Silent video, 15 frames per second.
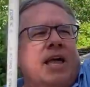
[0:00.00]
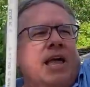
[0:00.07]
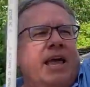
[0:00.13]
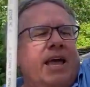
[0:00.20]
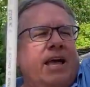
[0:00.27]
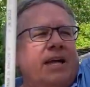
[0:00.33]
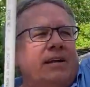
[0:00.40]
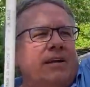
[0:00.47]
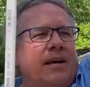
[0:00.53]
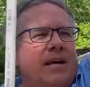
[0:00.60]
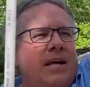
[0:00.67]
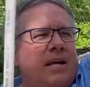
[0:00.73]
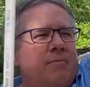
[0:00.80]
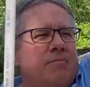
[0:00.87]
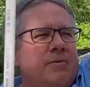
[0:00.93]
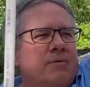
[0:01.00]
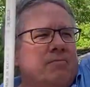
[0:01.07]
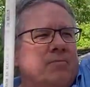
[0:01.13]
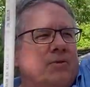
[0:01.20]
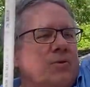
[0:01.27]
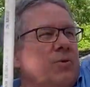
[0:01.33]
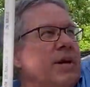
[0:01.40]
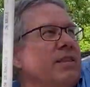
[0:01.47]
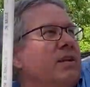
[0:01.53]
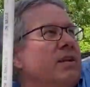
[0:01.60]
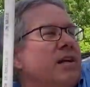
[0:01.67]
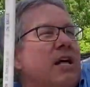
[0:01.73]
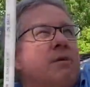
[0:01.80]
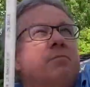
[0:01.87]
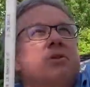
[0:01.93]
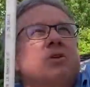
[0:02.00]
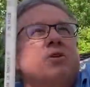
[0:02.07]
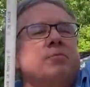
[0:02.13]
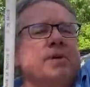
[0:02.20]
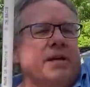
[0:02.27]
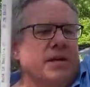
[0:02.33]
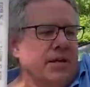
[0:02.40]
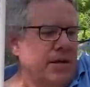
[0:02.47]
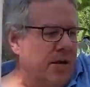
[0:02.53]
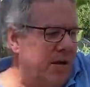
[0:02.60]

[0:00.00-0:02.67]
and strengthen it up a little bit.